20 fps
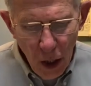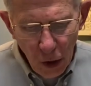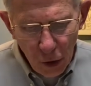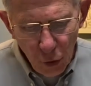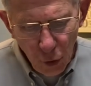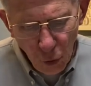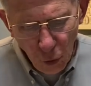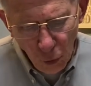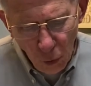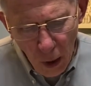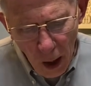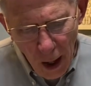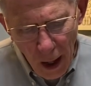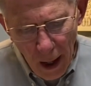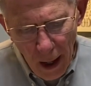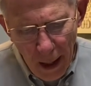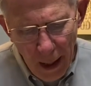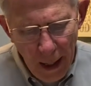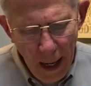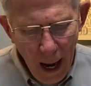
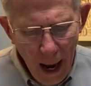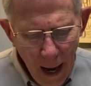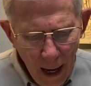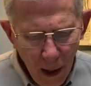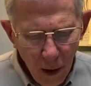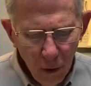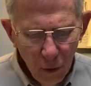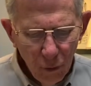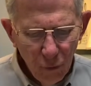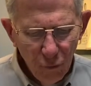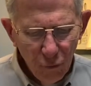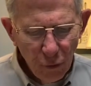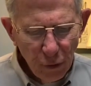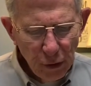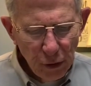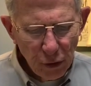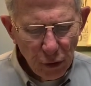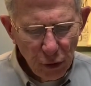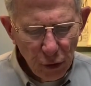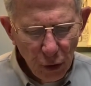Cry out for
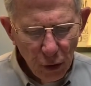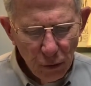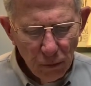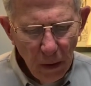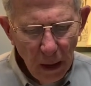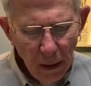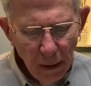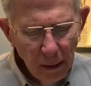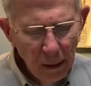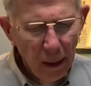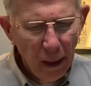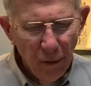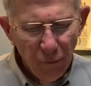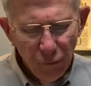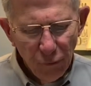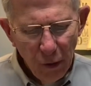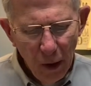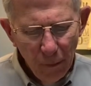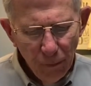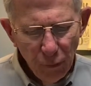discernment.
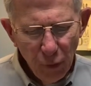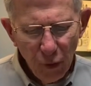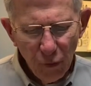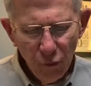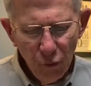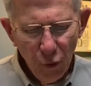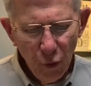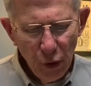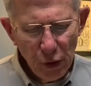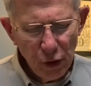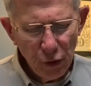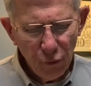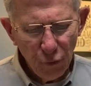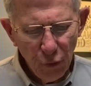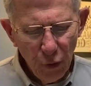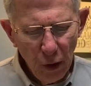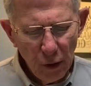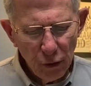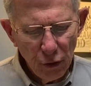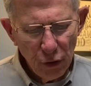Lift up your voice
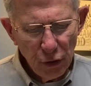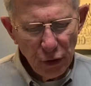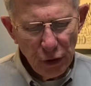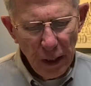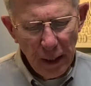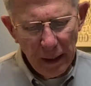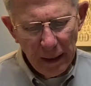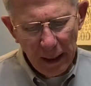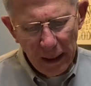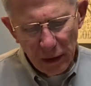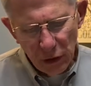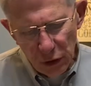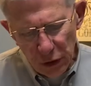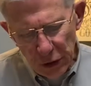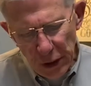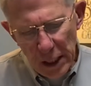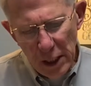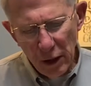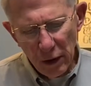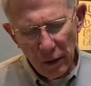for understanding.
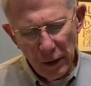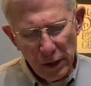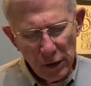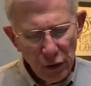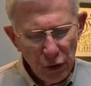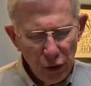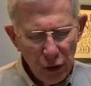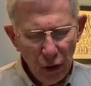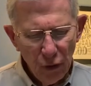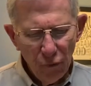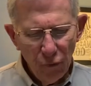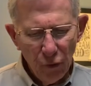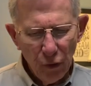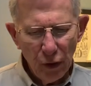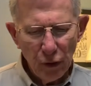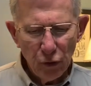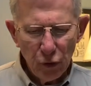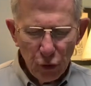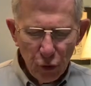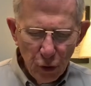Seek her as silver
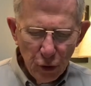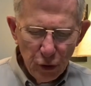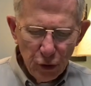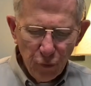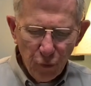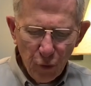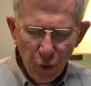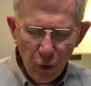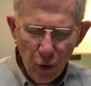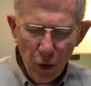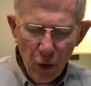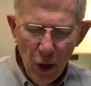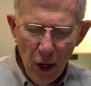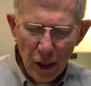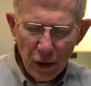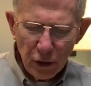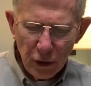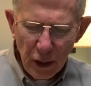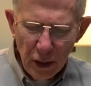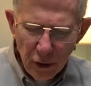and search for her
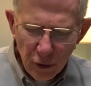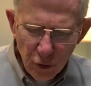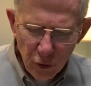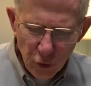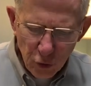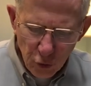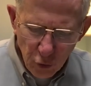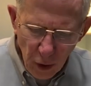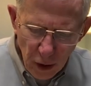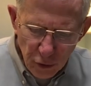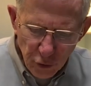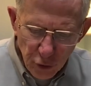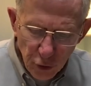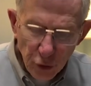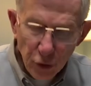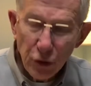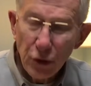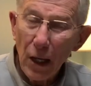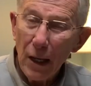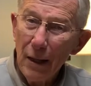as hidden
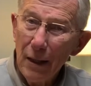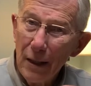treasures.